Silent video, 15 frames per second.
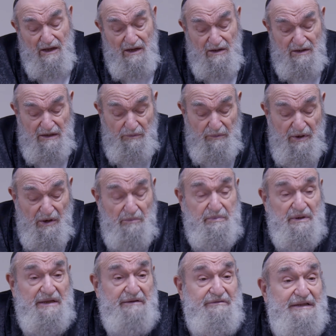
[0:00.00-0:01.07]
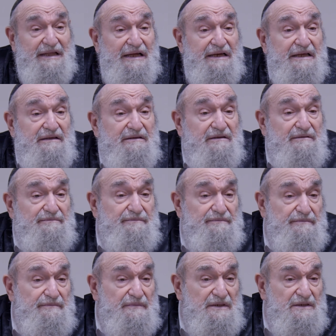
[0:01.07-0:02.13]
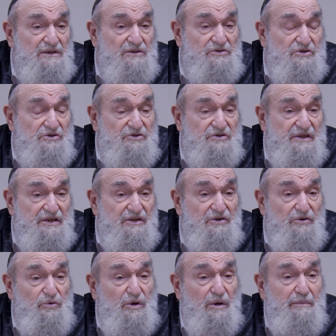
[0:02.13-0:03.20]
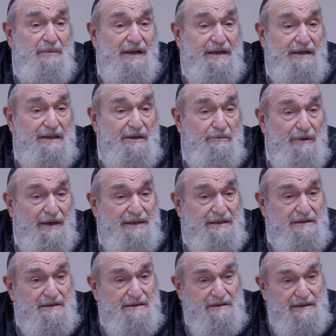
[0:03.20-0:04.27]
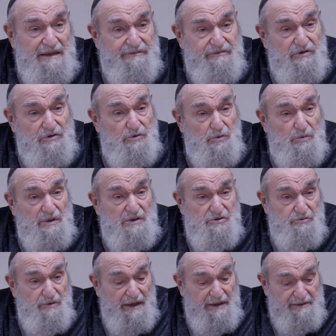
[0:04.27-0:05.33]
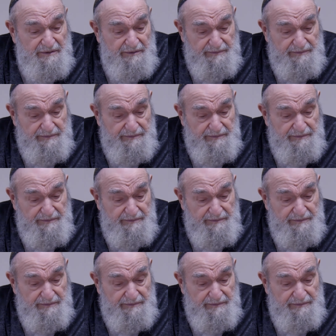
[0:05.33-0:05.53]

Okay, we don't believe in that either. It's not just things you're automatically right. You have to do what's right.